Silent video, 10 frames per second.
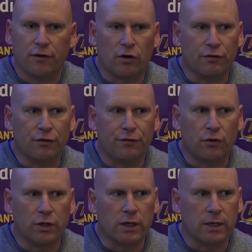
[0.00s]
over the
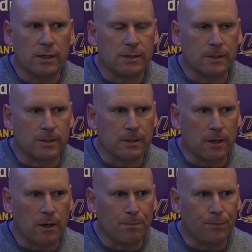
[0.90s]
4 years and
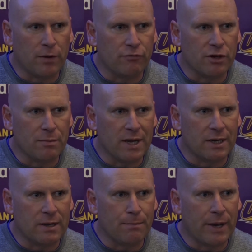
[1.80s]
have really made
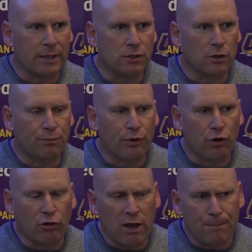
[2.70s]
an impact on the
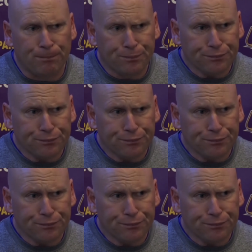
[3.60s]
program.